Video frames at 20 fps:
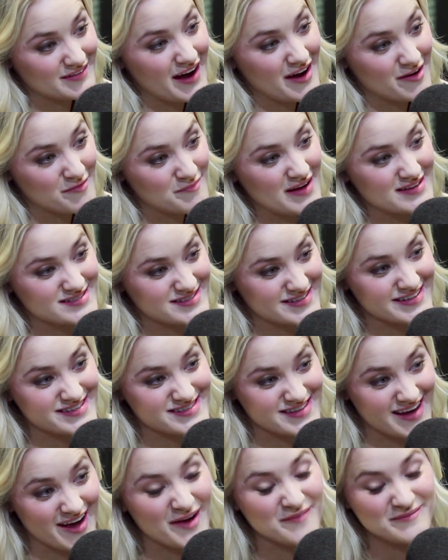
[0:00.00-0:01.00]
kind of mess
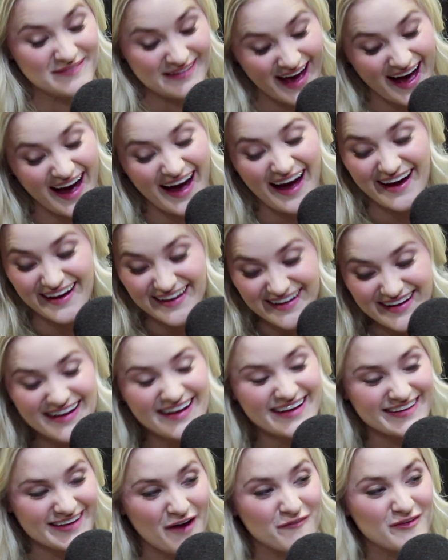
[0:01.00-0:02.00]
things up. Yeah.
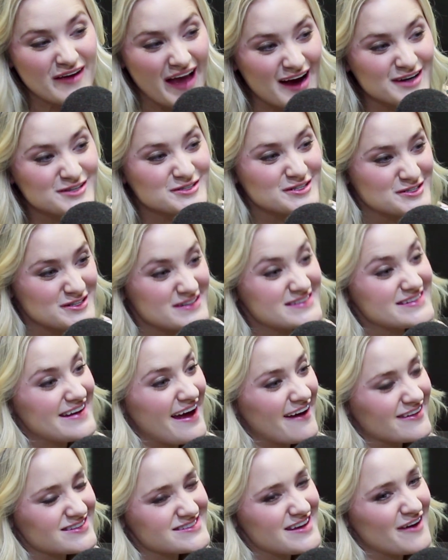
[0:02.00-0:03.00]
Barry. Yeah, we actually just
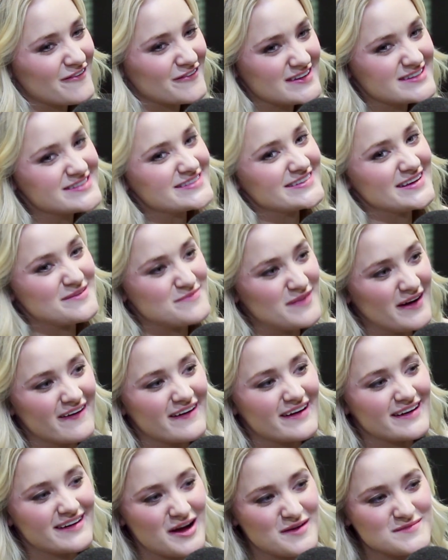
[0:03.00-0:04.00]
announced that recently.
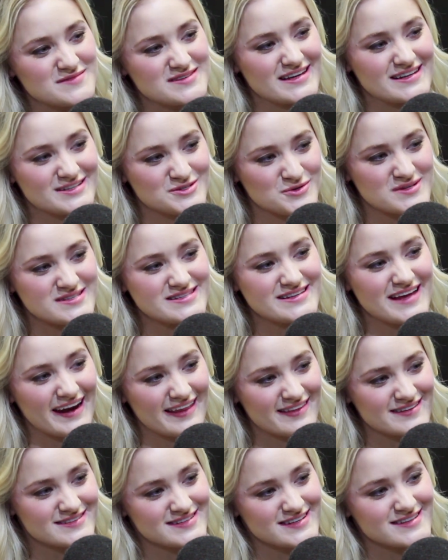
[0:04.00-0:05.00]
Barry comes in towards the end of
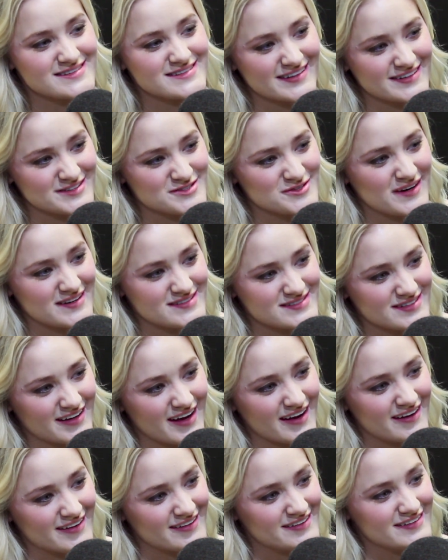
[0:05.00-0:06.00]
the season and tries to
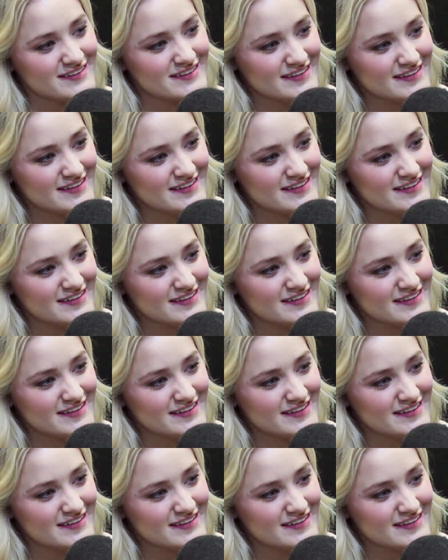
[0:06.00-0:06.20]
kind of